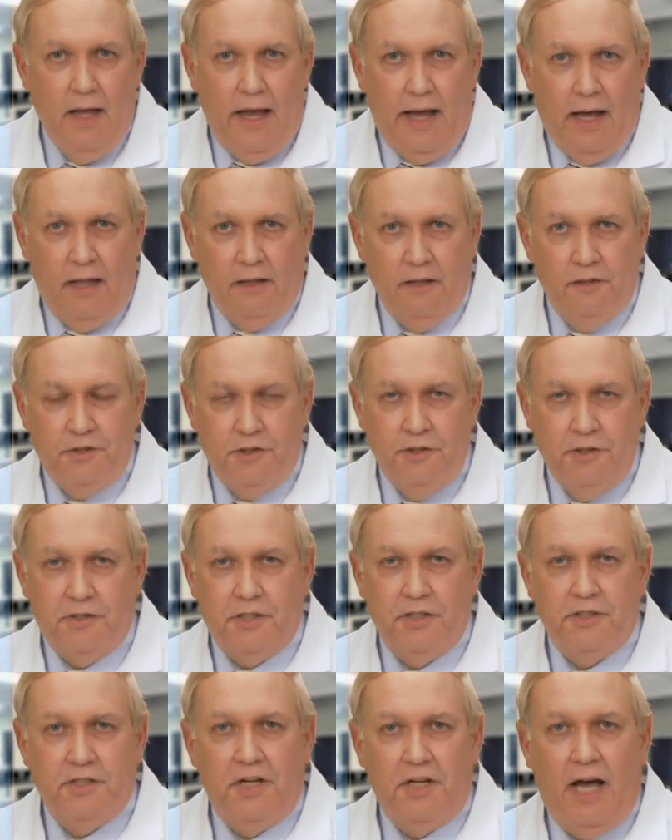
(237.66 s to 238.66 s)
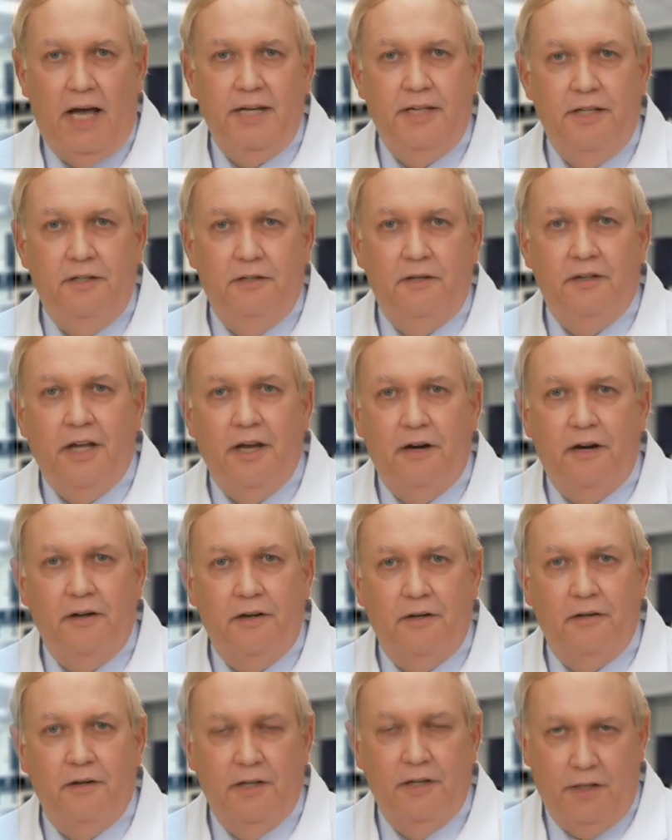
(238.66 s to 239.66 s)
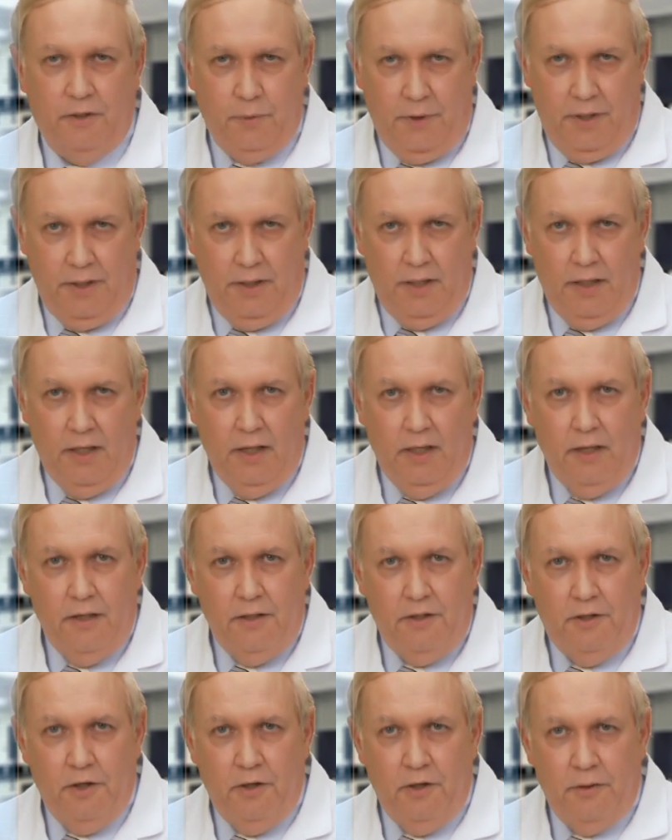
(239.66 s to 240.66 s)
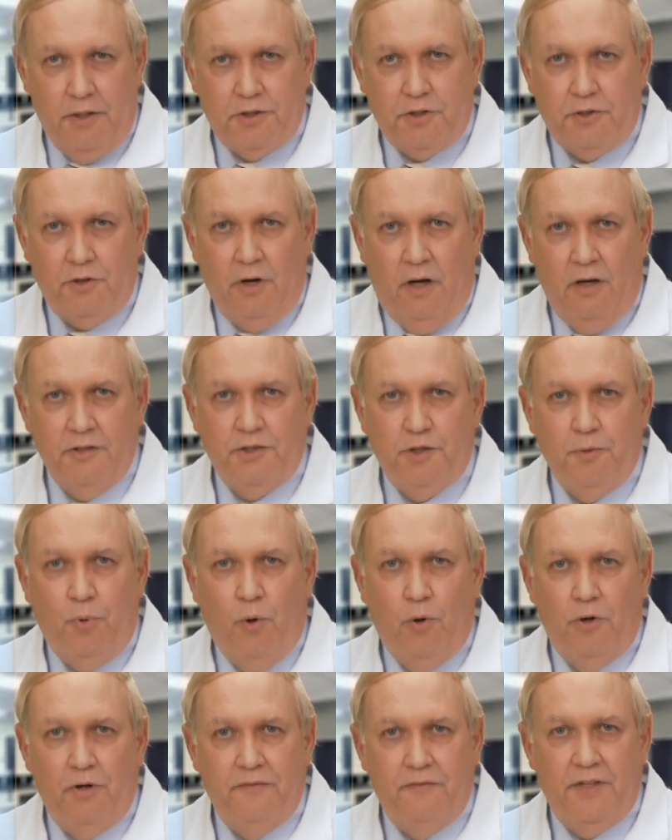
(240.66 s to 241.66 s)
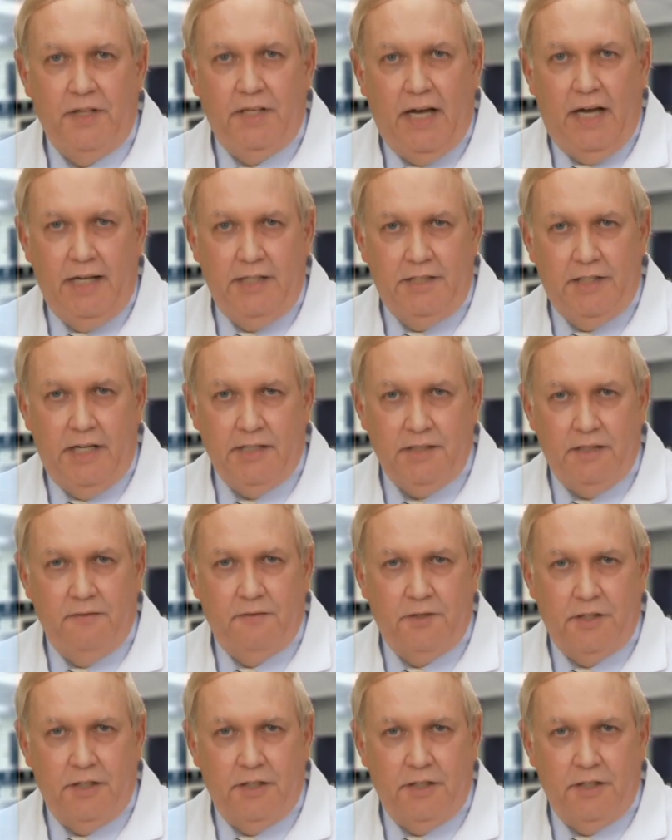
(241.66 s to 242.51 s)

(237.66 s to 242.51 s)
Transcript: Aloe juice is an ideal carrier liquid. Due to its strong support of the digestive